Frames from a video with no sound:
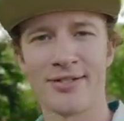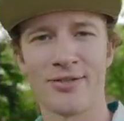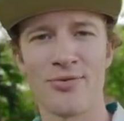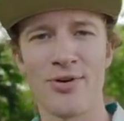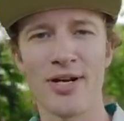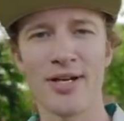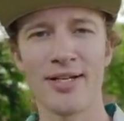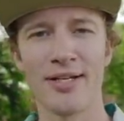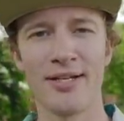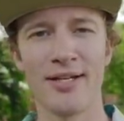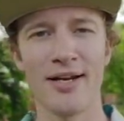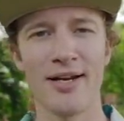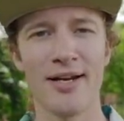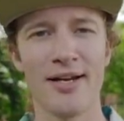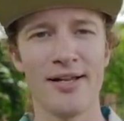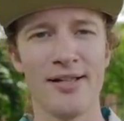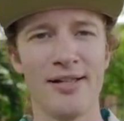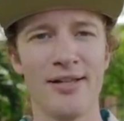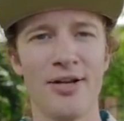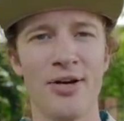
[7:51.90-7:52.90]

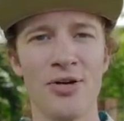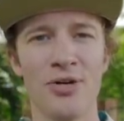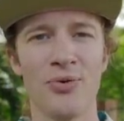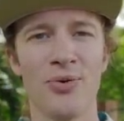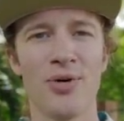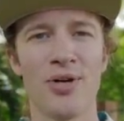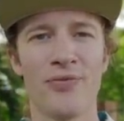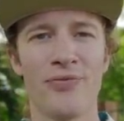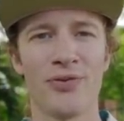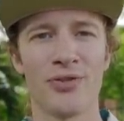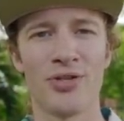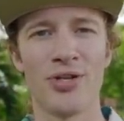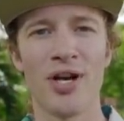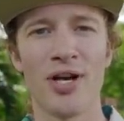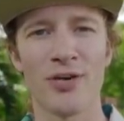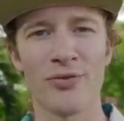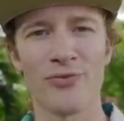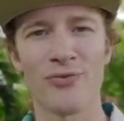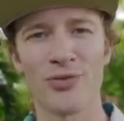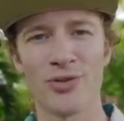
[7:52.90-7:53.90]
crocodile underwater
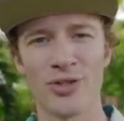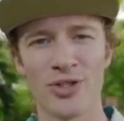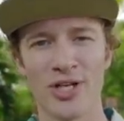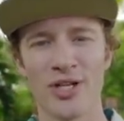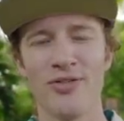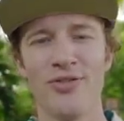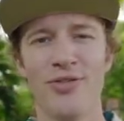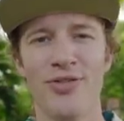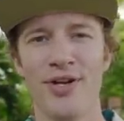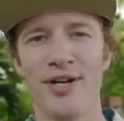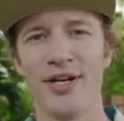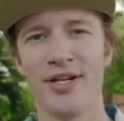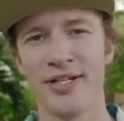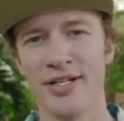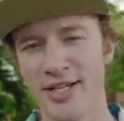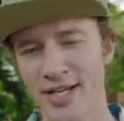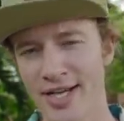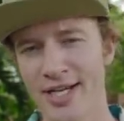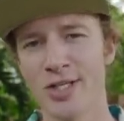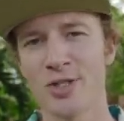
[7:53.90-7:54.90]
photographers out there,
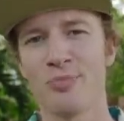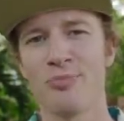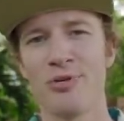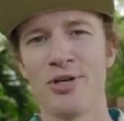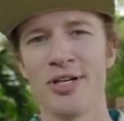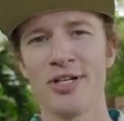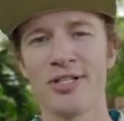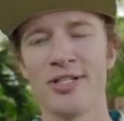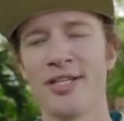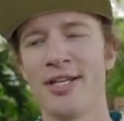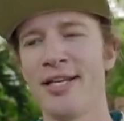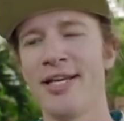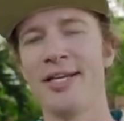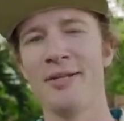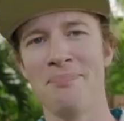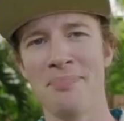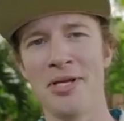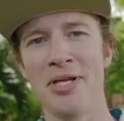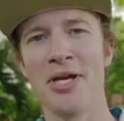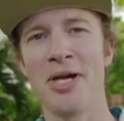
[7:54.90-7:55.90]
experts,
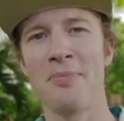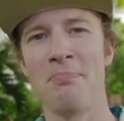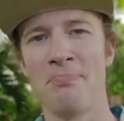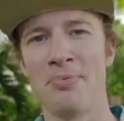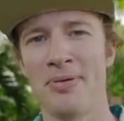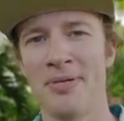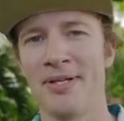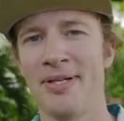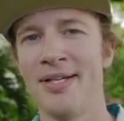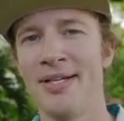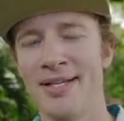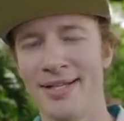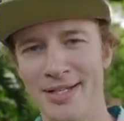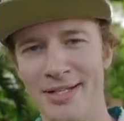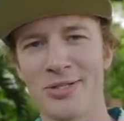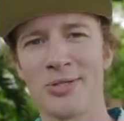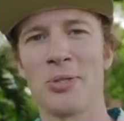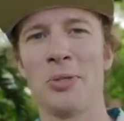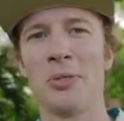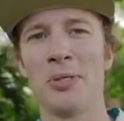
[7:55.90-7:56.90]
hit me up.
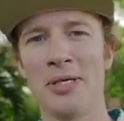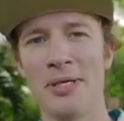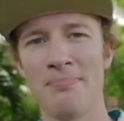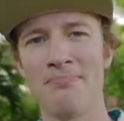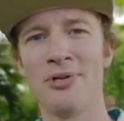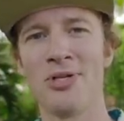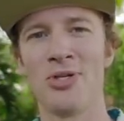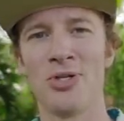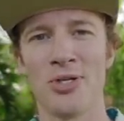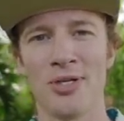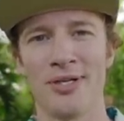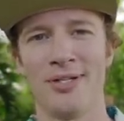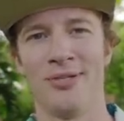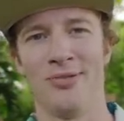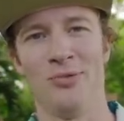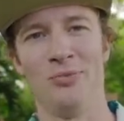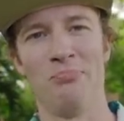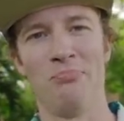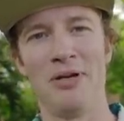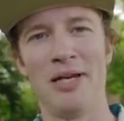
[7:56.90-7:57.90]
Let's go on a mission
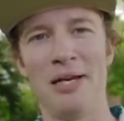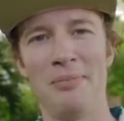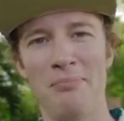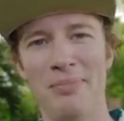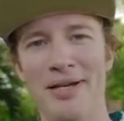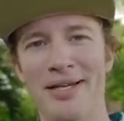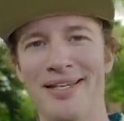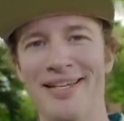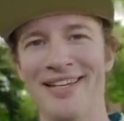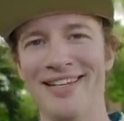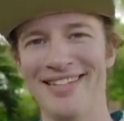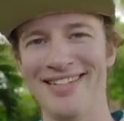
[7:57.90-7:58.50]
to Balabac.